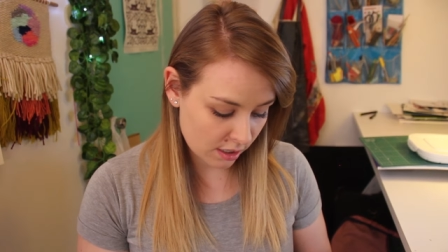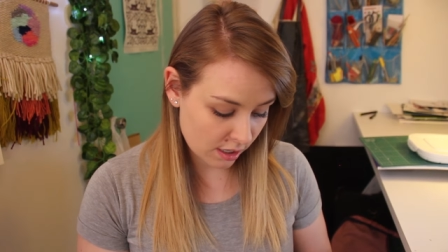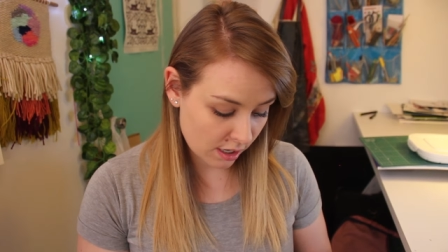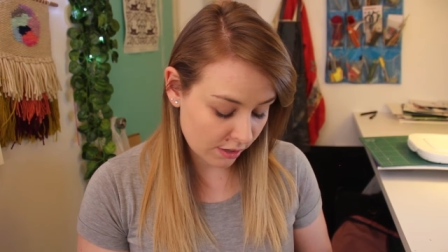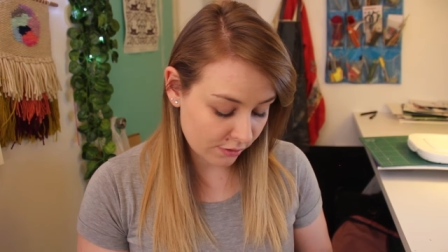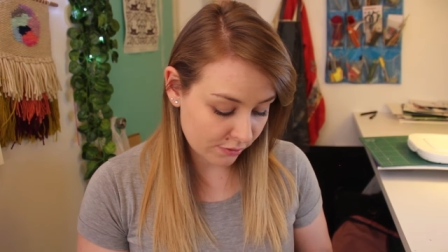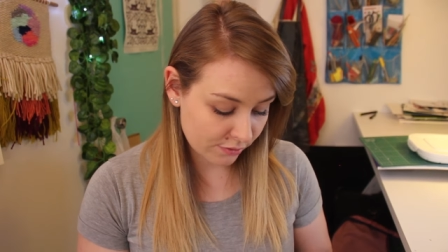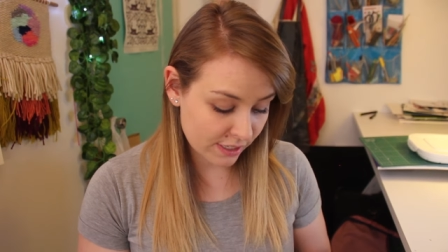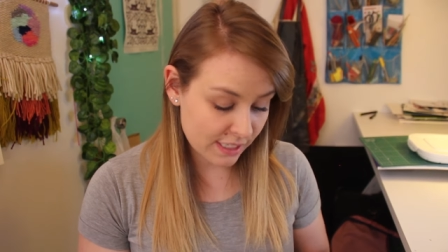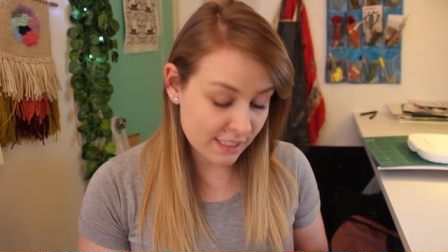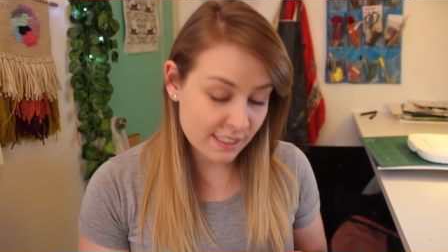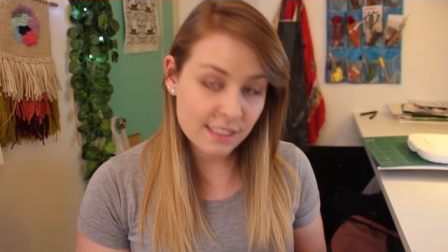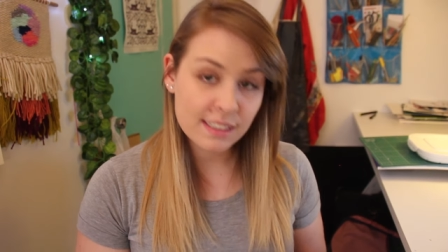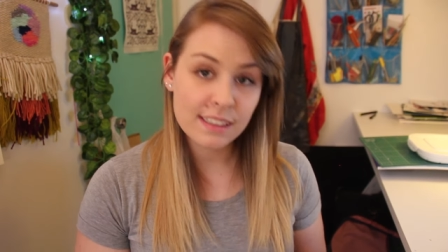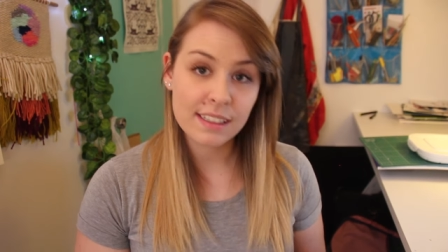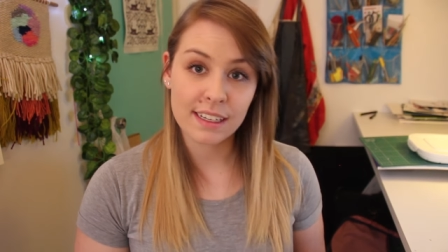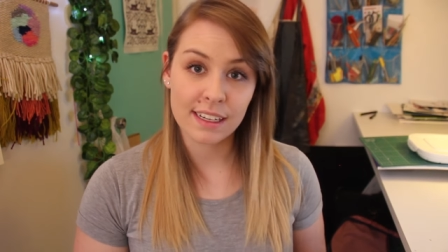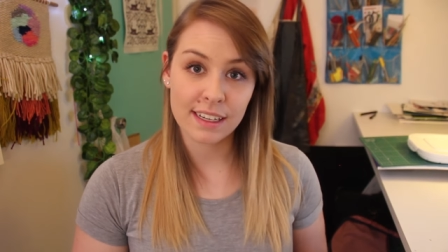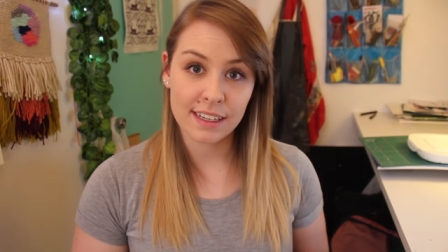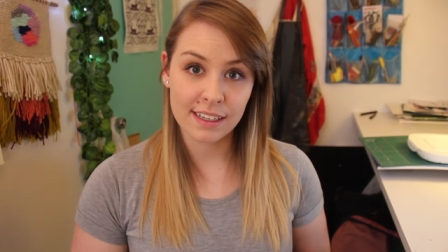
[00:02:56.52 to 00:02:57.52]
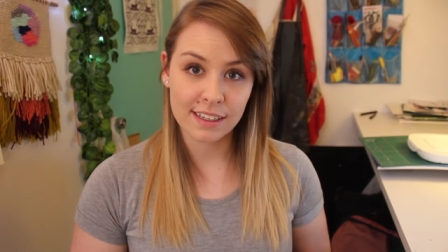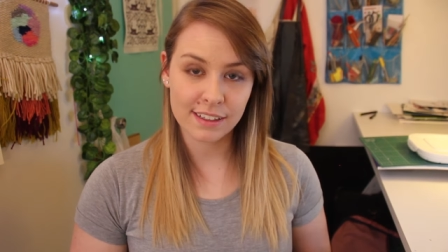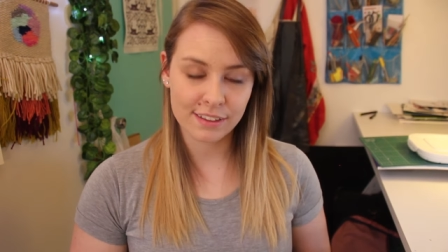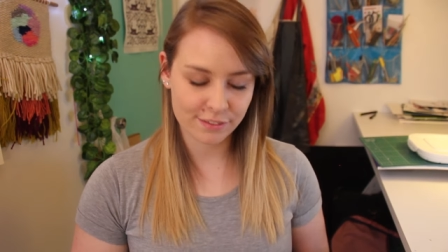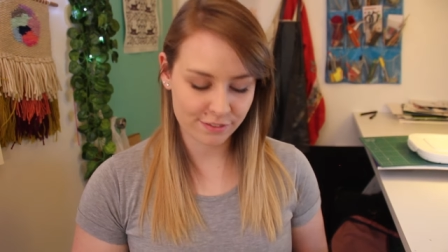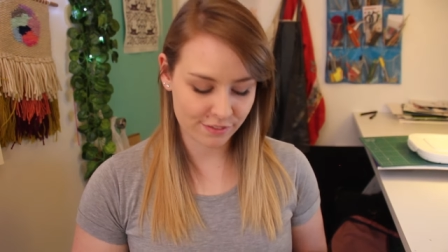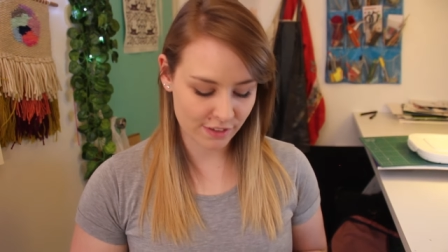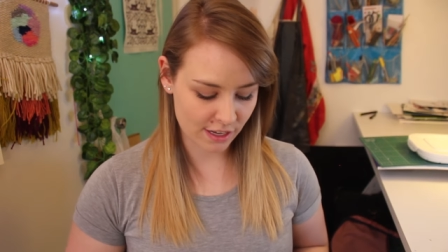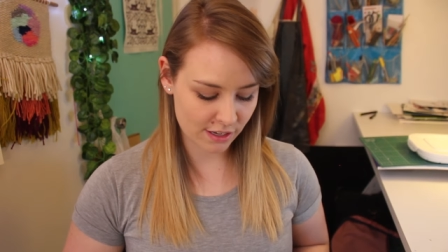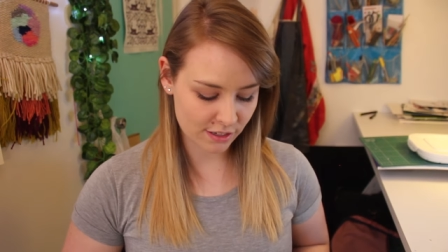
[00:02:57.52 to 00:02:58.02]
I recently
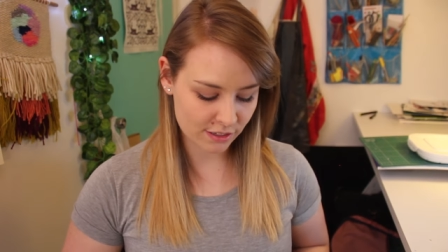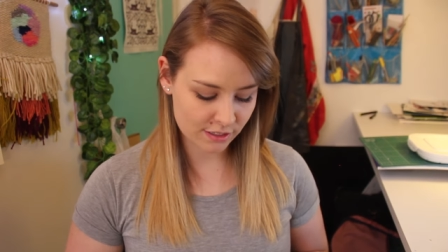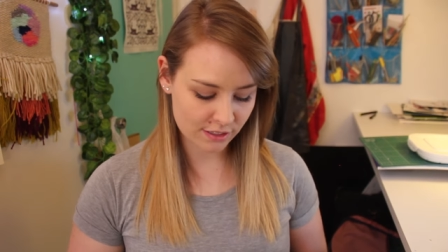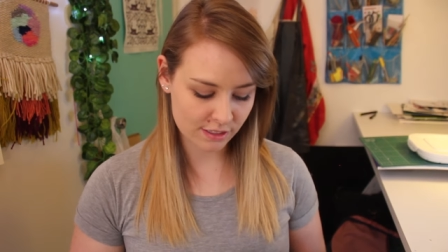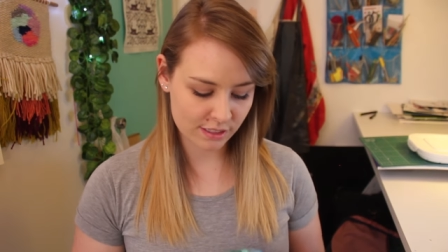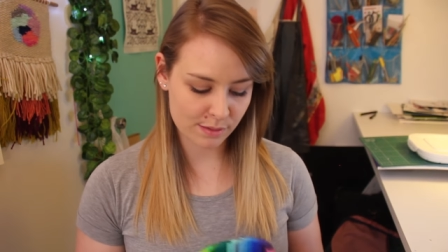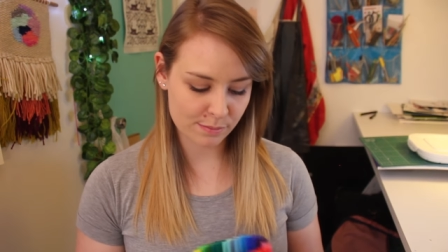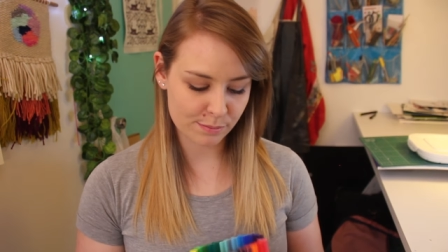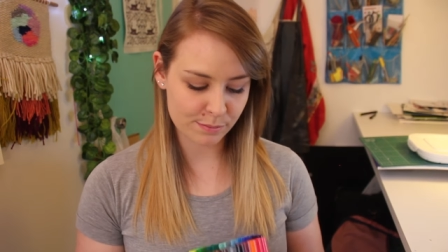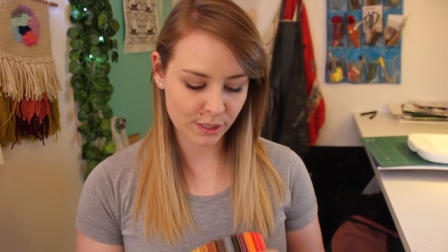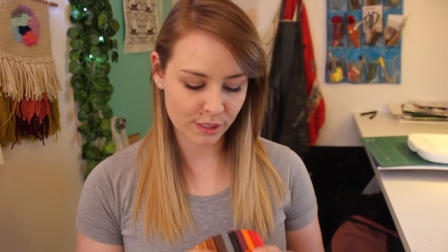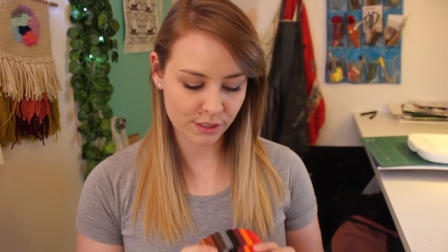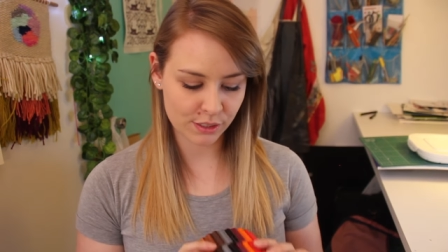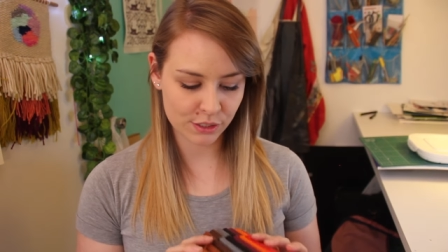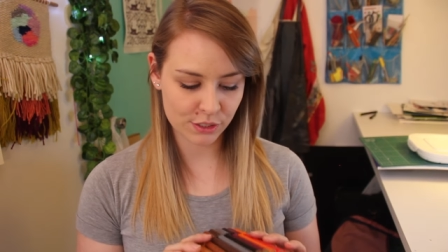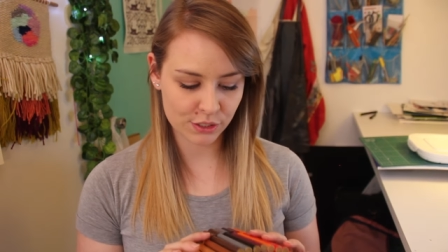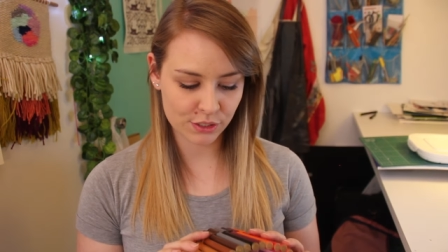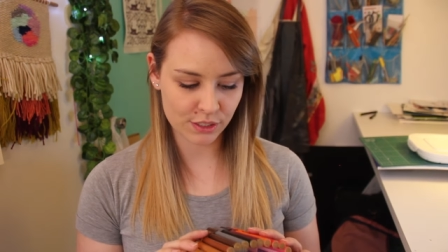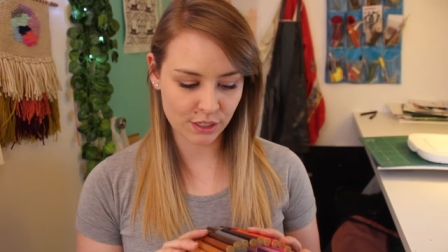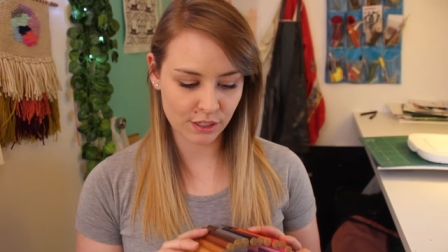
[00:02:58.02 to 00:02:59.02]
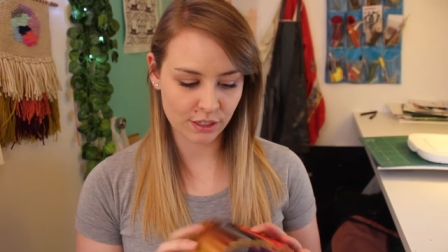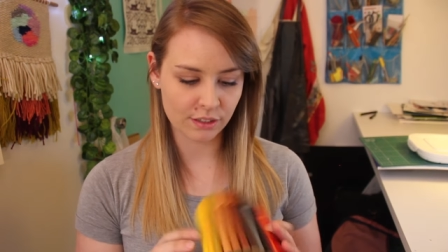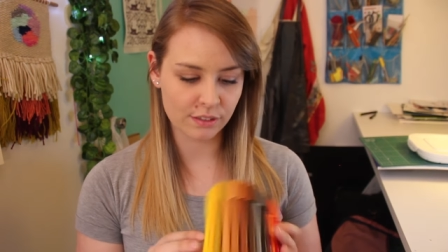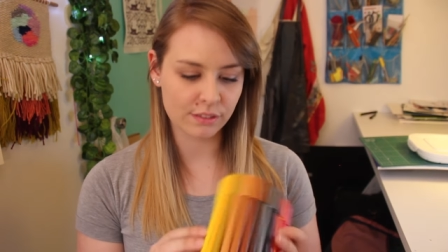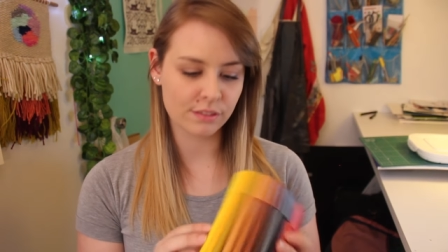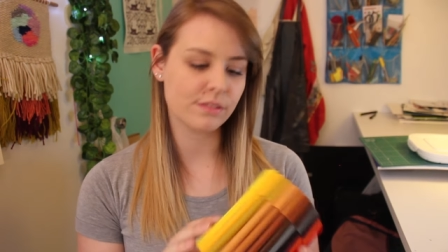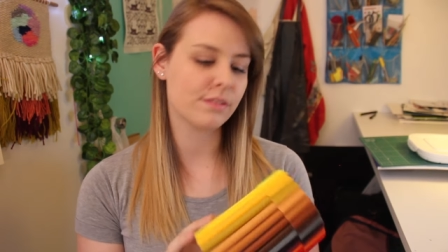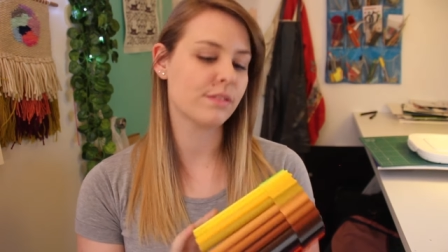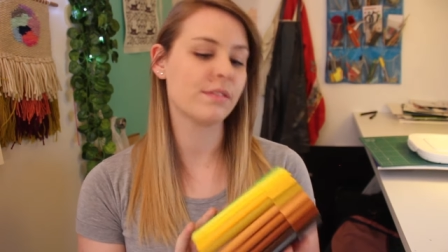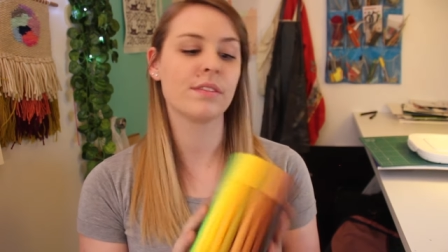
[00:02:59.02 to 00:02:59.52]
found a bunch
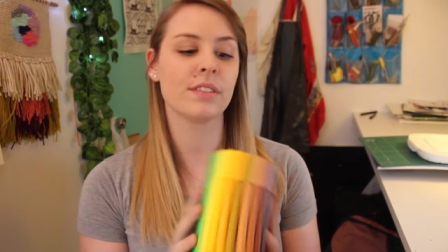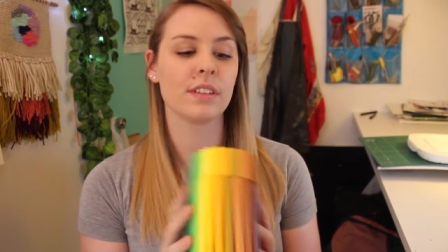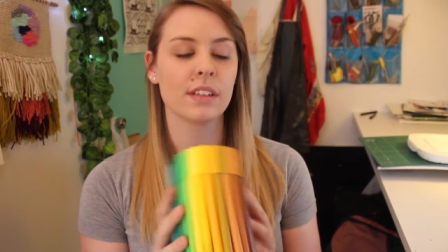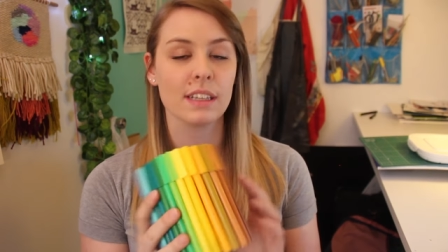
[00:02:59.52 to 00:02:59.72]
of